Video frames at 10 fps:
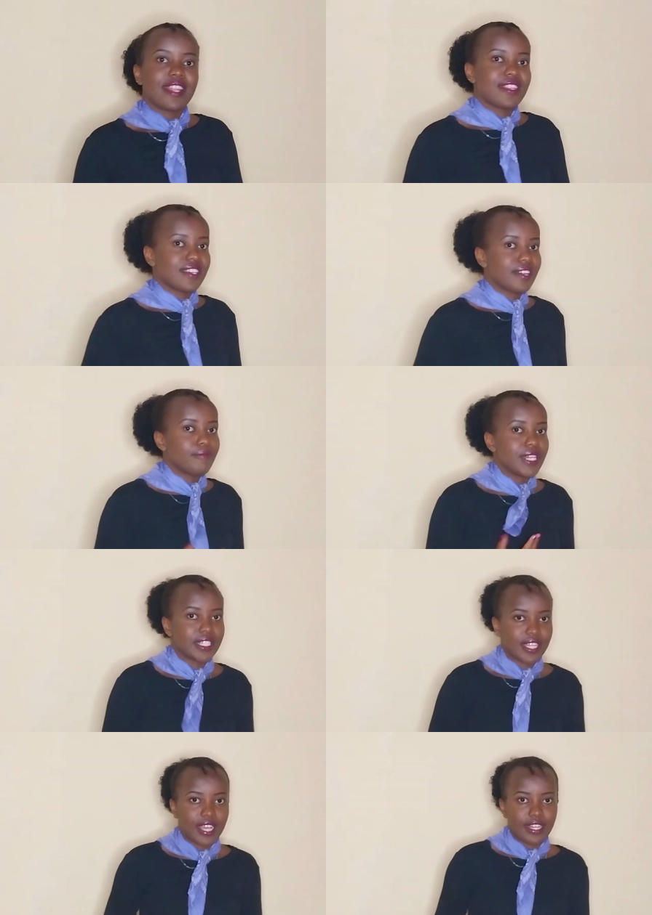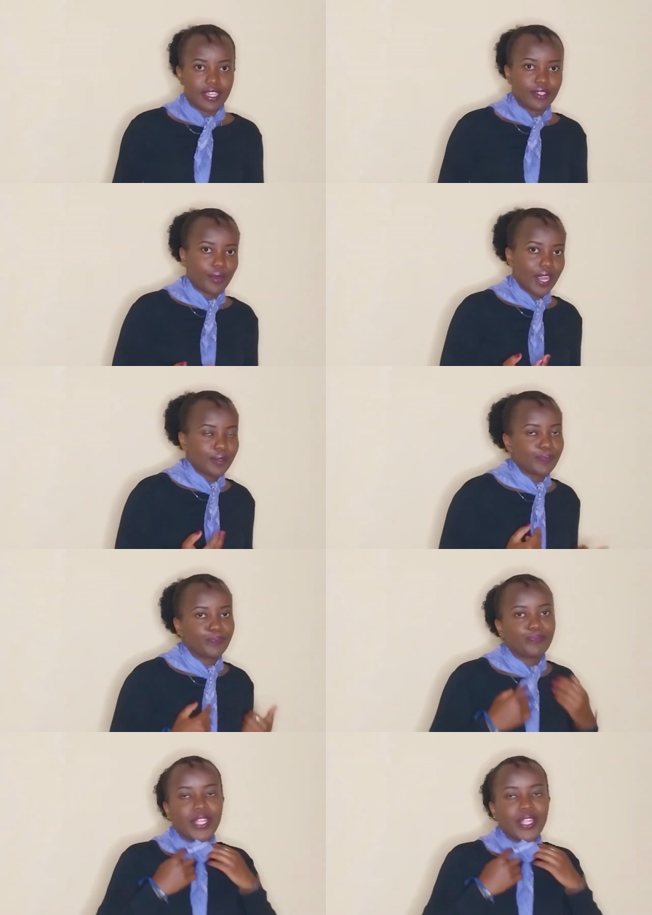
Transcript: than a bandana right